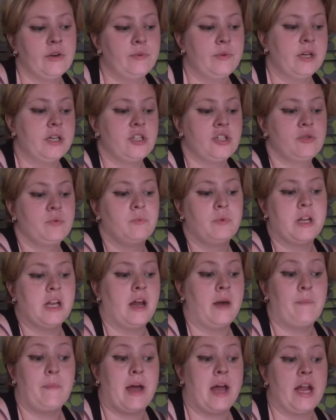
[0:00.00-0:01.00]
which when
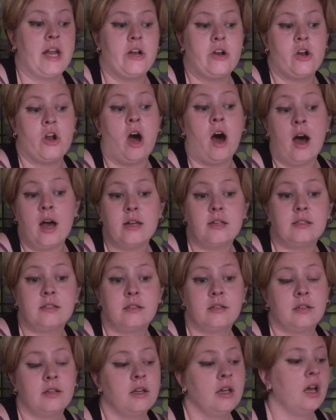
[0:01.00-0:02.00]
am I
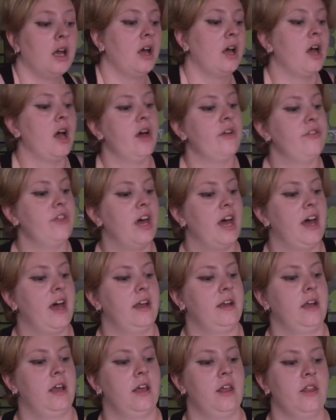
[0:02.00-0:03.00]
not,
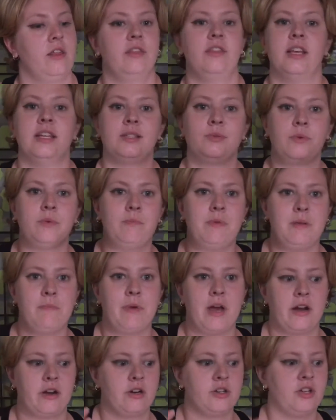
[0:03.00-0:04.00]
that this would be
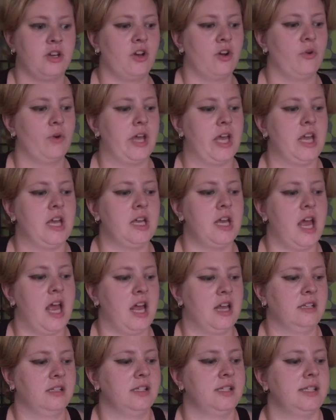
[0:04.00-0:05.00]
better to go in
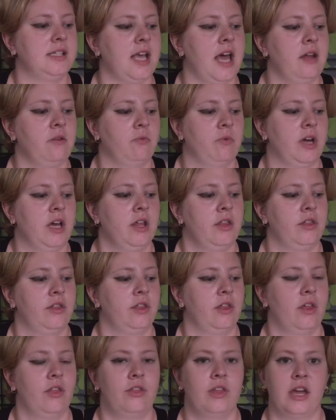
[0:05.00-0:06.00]
and set with
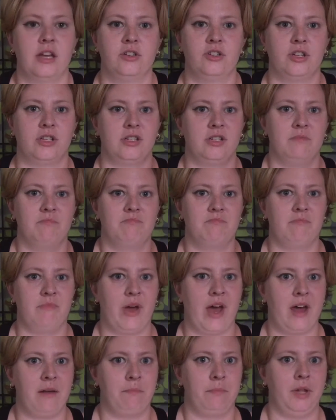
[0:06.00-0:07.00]
than just a
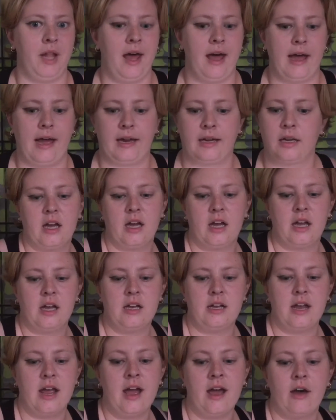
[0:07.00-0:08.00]
matte black.
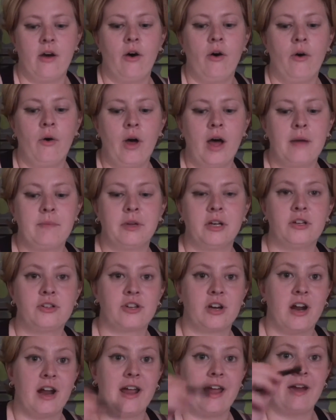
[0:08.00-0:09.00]
Now I'm gonna
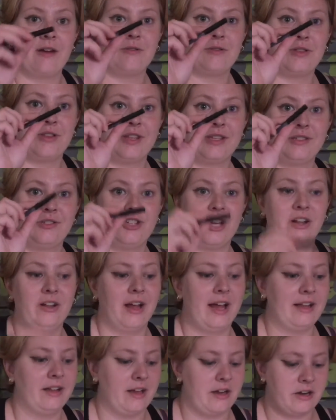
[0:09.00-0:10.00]
try out this gel
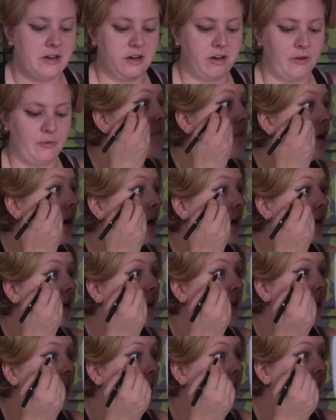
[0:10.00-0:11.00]
eyeliner. I'm not
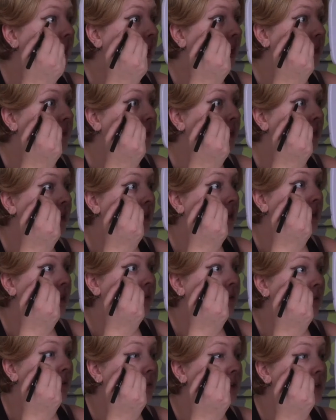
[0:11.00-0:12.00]
gonna lie, I'm gonna
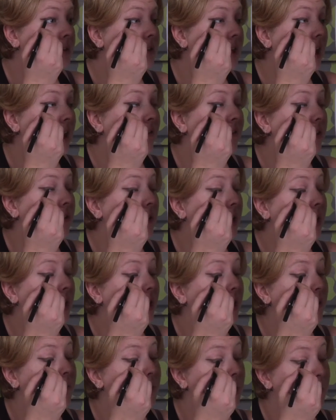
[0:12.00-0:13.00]
throw this everywhere
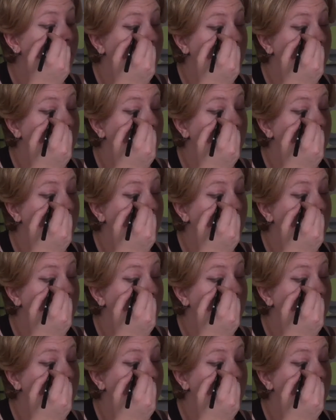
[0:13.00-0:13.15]
in my